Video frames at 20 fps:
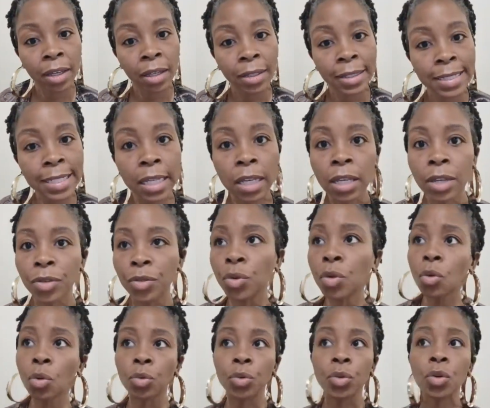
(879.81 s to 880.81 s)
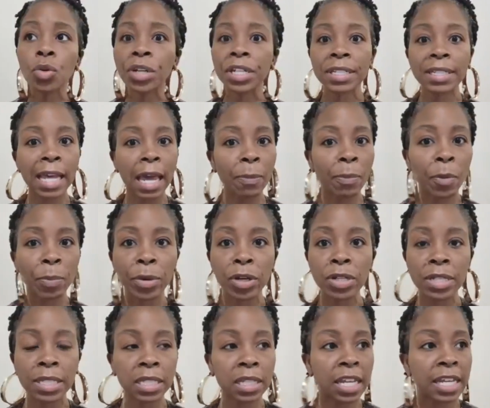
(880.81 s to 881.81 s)
See, you you the type of
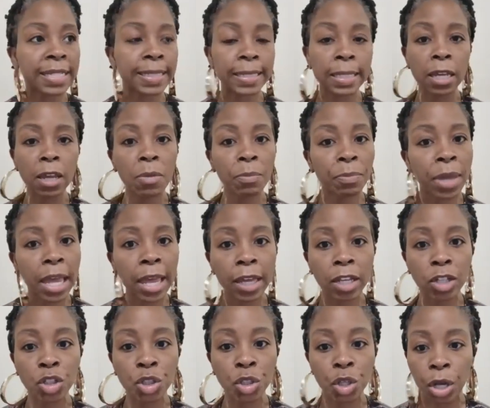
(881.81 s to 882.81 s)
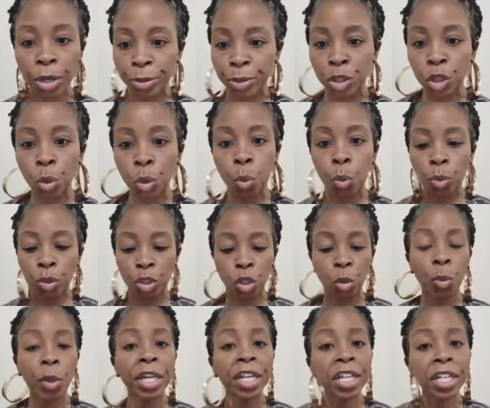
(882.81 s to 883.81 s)
person that's sitting back tw
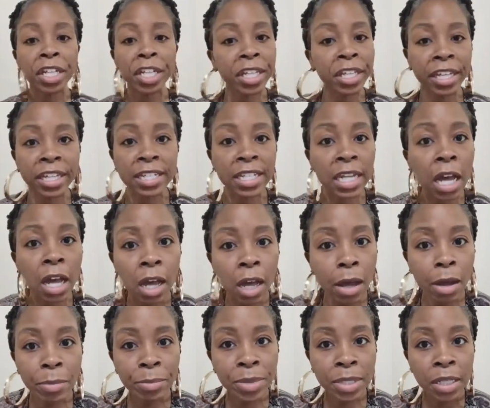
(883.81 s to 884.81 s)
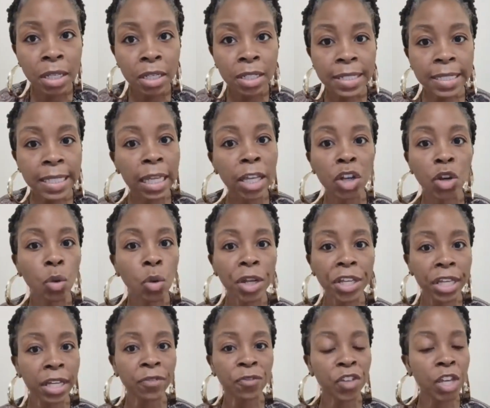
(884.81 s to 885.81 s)
tweedling your thumbs, sitting on
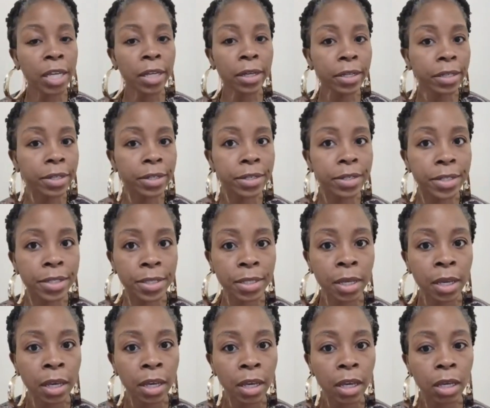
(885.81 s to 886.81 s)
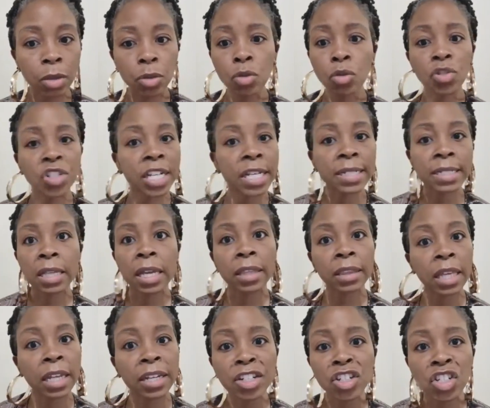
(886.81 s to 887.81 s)
your fingers, and you just think
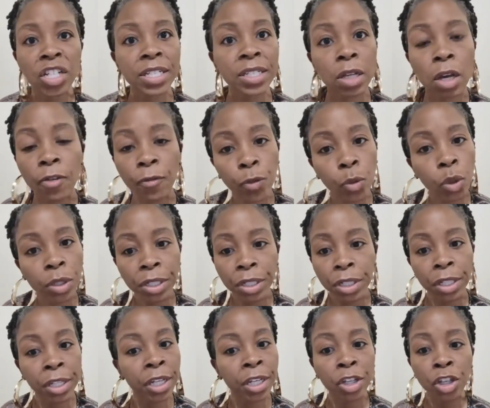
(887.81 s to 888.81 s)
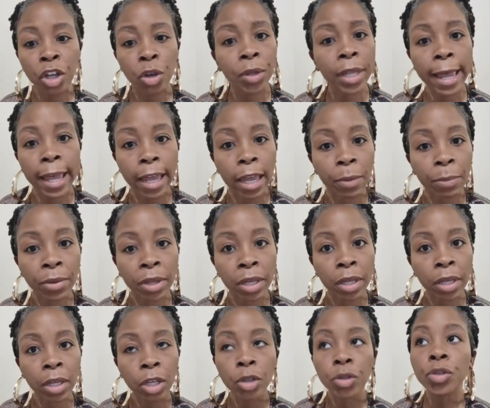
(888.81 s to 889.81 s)
that it's just gonna fall in, in your lap.
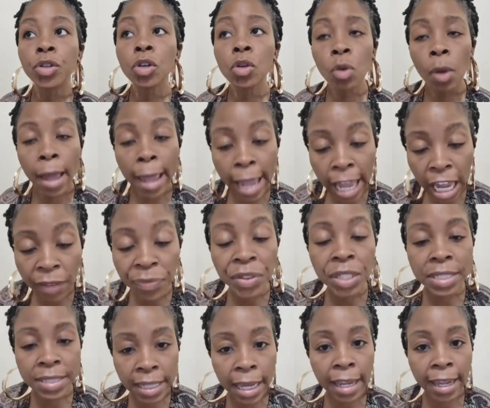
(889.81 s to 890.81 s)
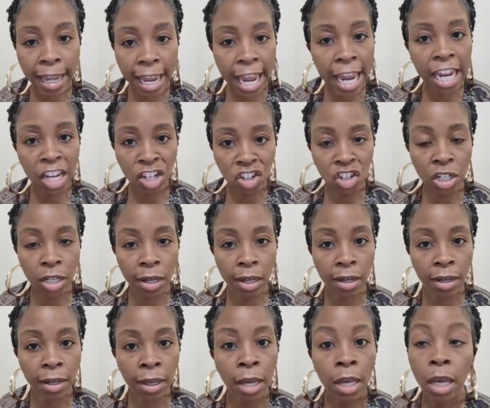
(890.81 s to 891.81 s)
You have to take
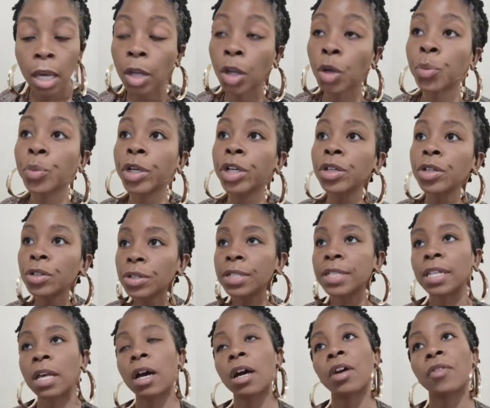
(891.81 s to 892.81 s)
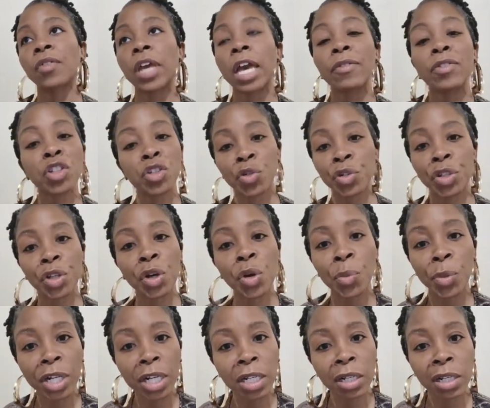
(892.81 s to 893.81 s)
action. In the words of Kevin Trudeau,
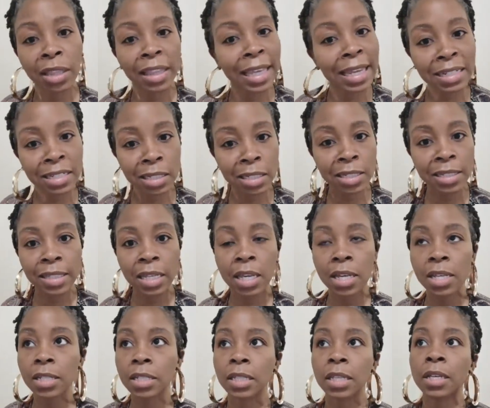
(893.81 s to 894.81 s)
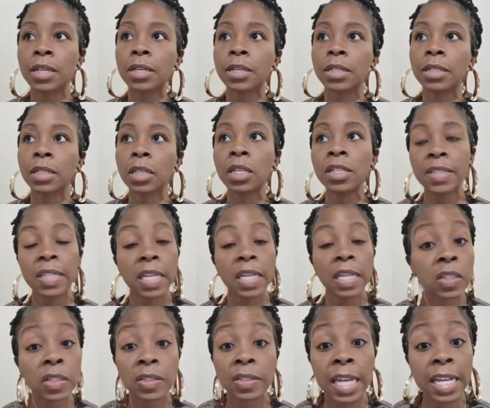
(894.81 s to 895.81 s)
one of the things he says is, he says
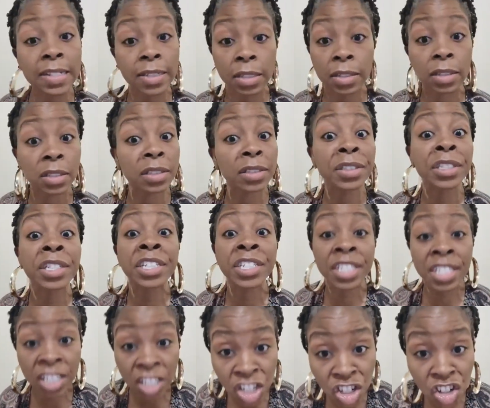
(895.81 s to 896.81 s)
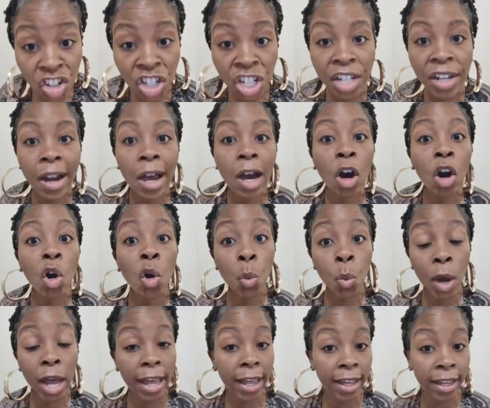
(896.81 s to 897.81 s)
success is a decision
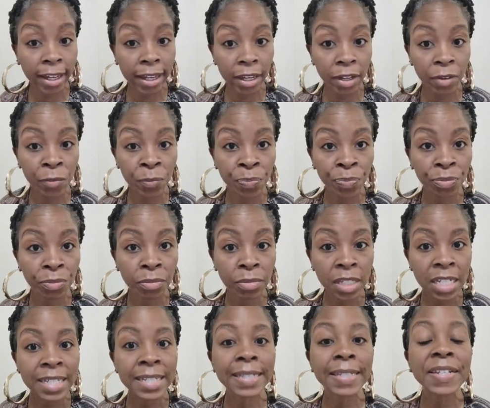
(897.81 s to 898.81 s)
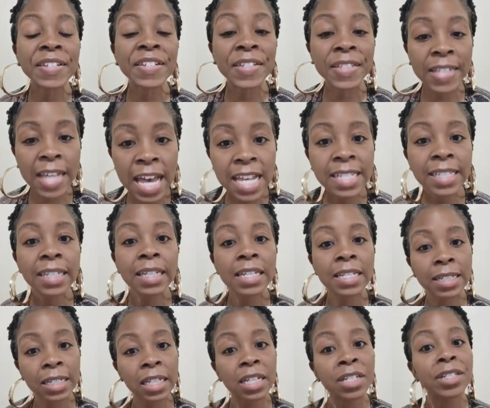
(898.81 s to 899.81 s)
away. Success
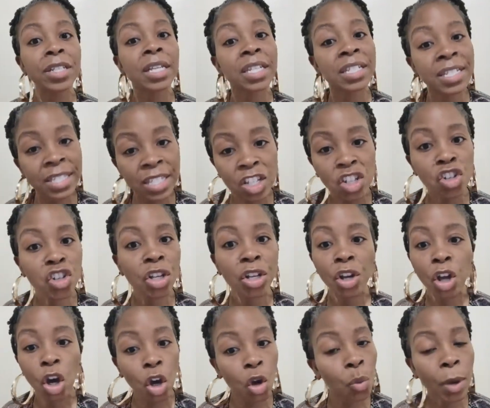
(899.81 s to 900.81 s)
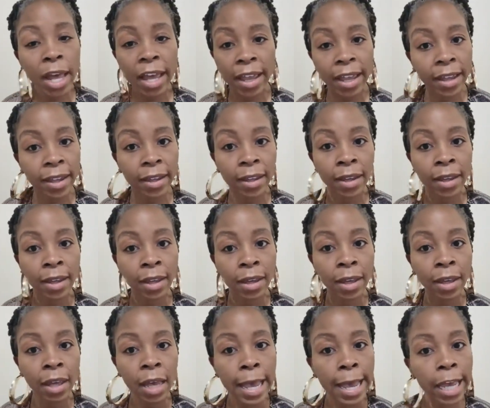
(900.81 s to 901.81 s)
is a decision away.
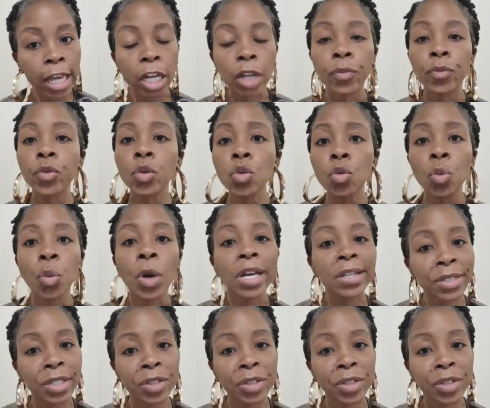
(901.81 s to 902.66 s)
And if you want